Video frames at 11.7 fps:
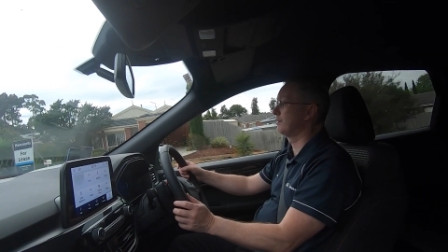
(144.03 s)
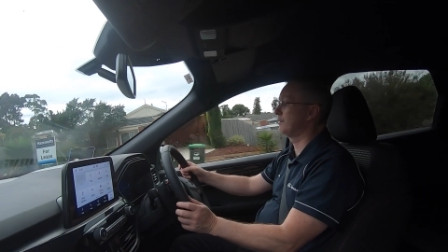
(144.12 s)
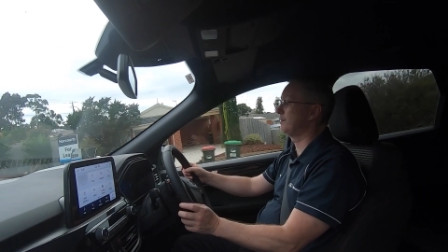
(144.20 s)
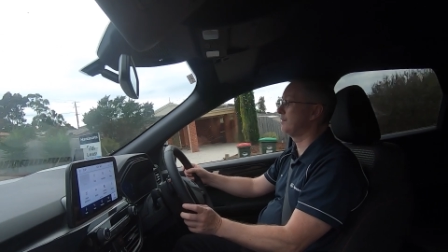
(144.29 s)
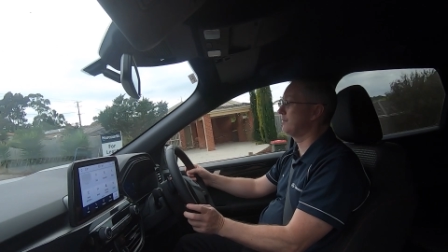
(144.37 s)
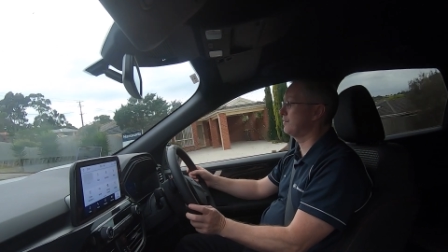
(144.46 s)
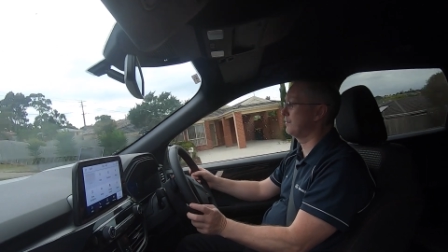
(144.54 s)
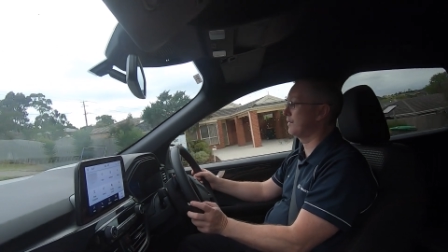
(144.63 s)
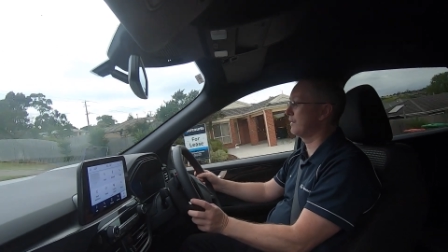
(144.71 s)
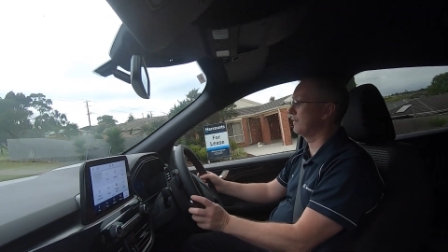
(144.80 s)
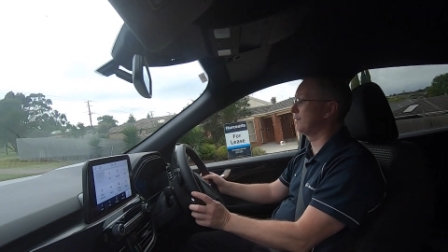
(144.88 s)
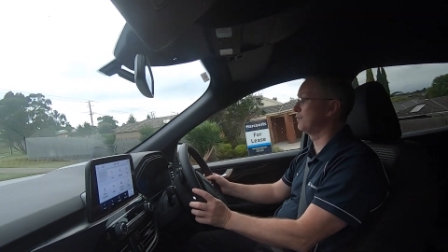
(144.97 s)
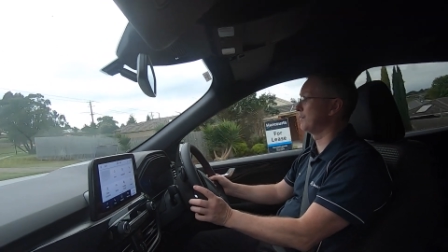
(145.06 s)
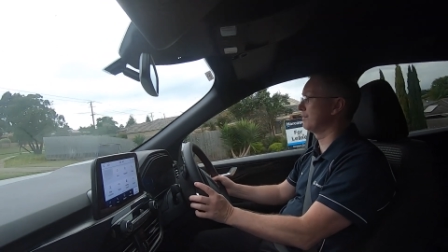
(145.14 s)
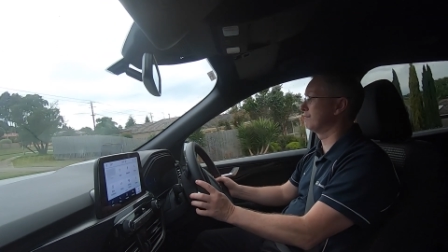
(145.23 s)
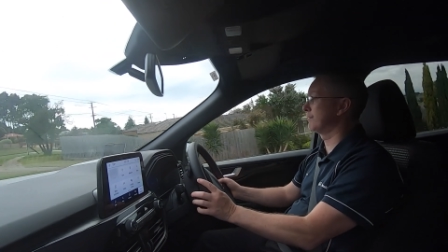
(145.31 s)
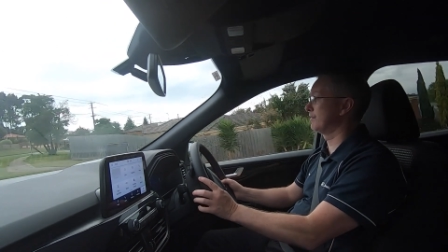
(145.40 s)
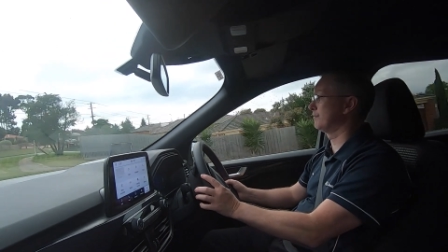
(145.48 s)
You do get a little bit
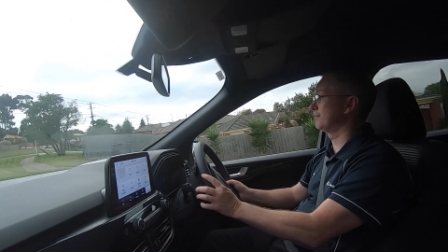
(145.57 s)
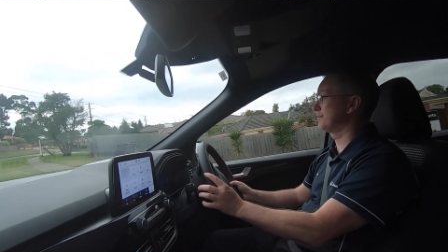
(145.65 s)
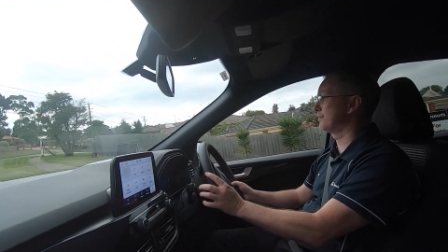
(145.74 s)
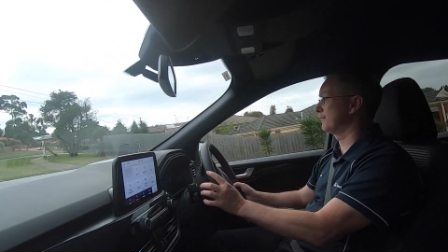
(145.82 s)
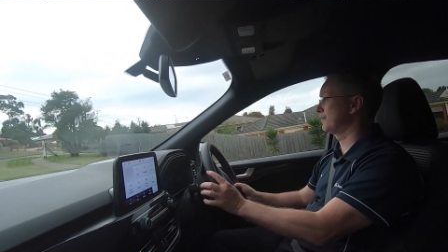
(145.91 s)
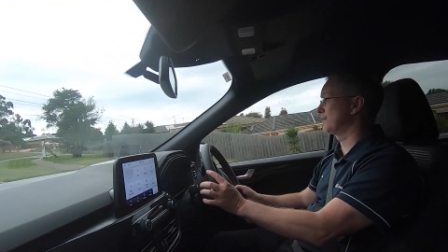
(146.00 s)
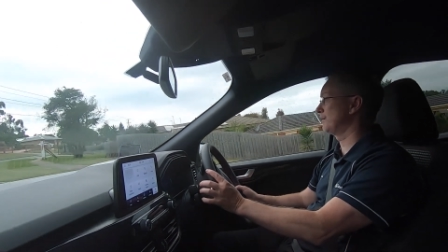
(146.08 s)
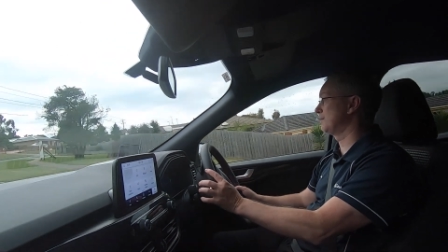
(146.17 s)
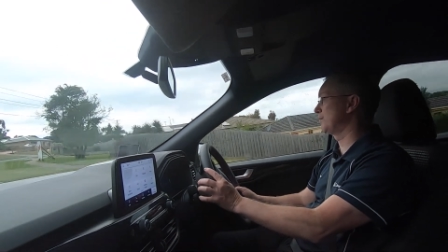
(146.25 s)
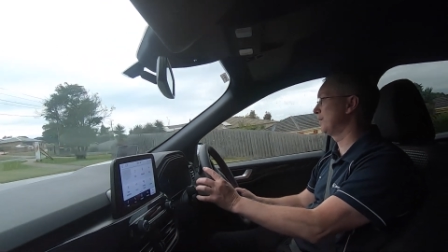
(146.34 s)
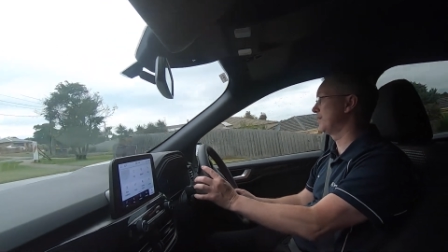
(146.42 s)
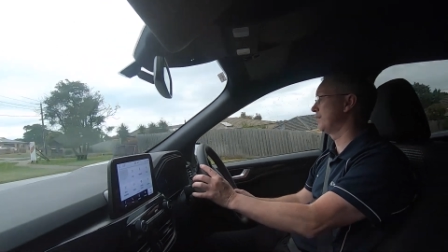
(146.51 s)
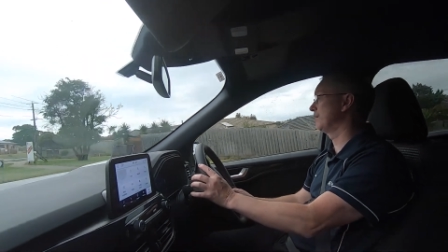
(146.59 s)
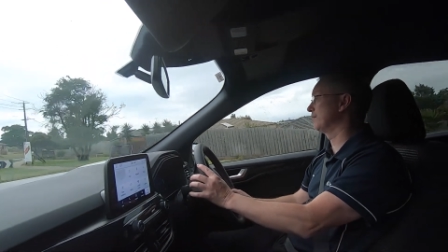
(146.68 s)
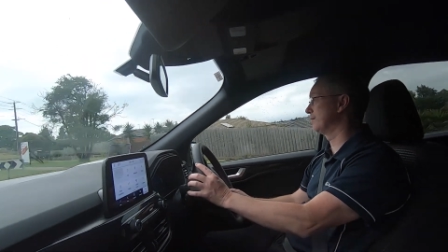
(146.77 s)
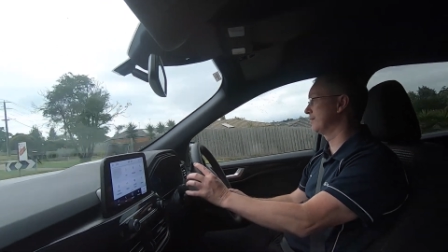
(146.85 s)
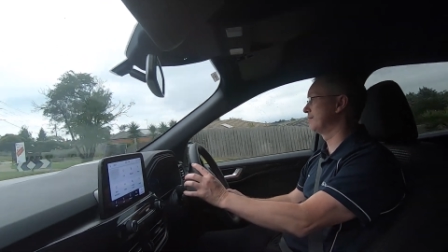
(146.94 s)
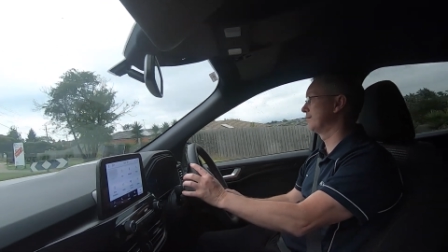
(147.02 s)
of road noise, obviously, depending
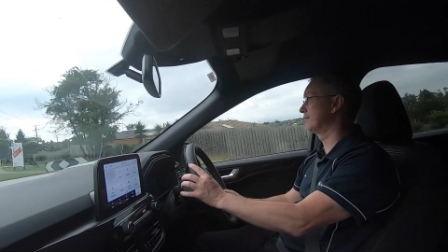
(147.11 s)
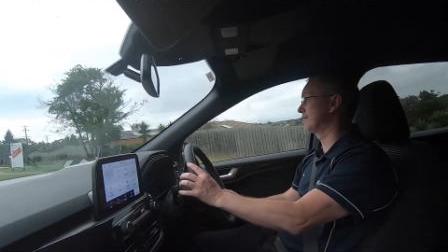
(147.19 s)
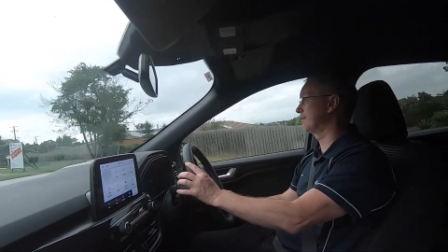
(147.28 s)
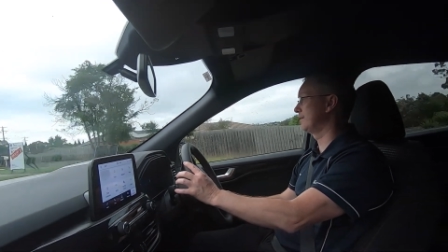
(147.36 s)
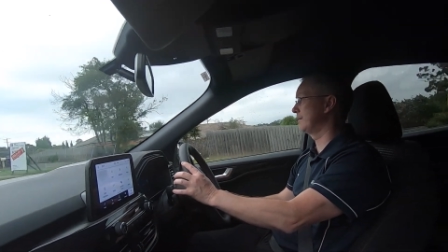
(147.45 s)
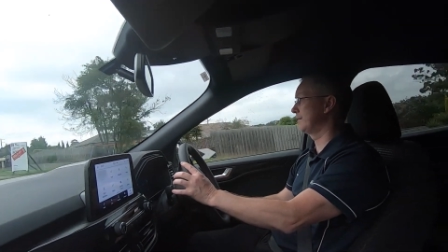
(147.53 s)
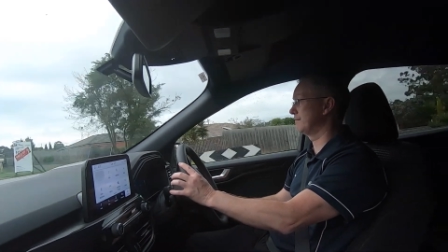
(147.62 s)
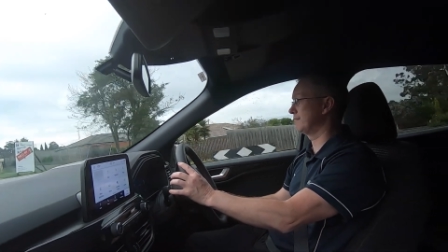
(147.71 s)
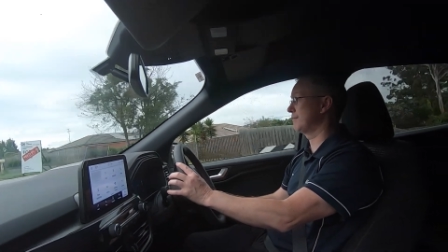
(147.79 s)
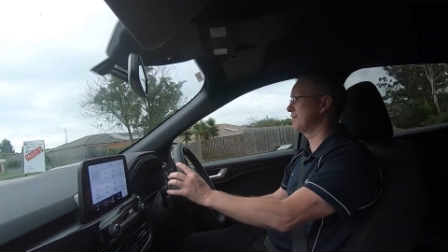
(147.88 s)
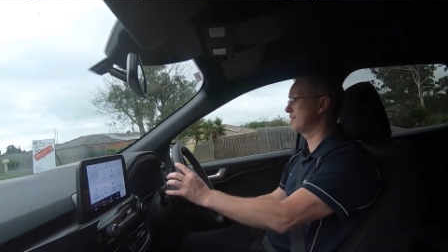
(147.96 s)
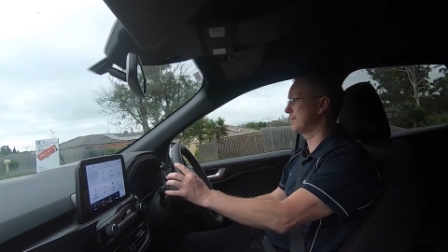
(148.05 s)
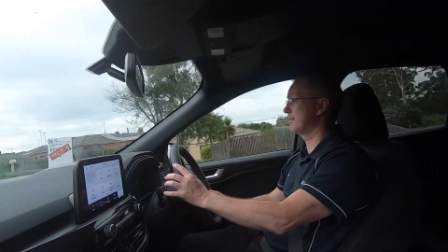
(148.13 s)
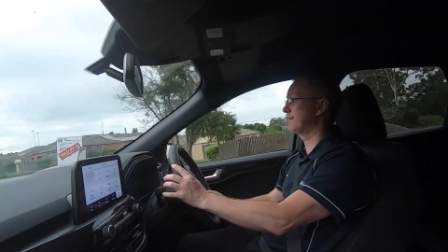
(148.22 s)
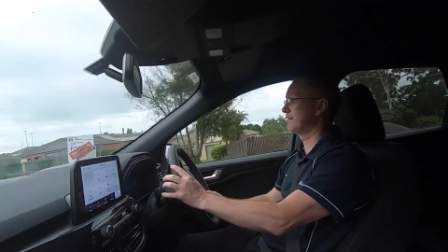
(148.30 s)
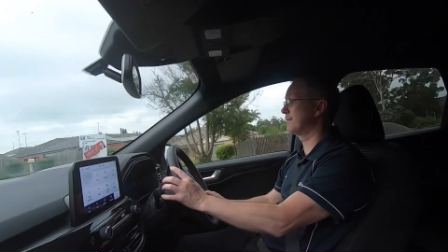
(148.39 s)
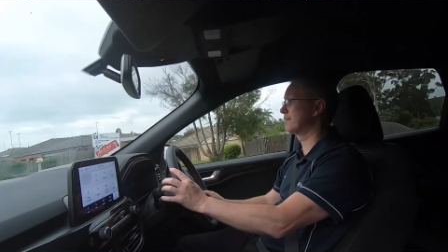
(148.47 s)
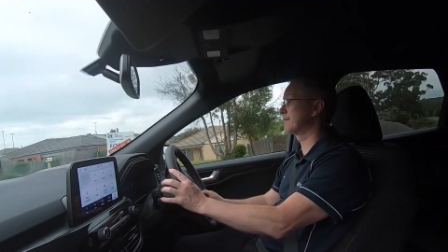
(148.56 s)
on, you know, the road
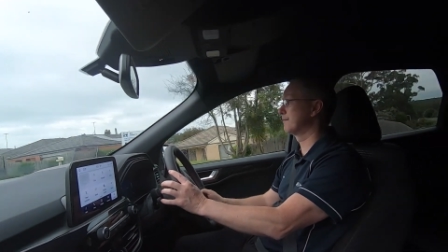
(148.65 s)
surface.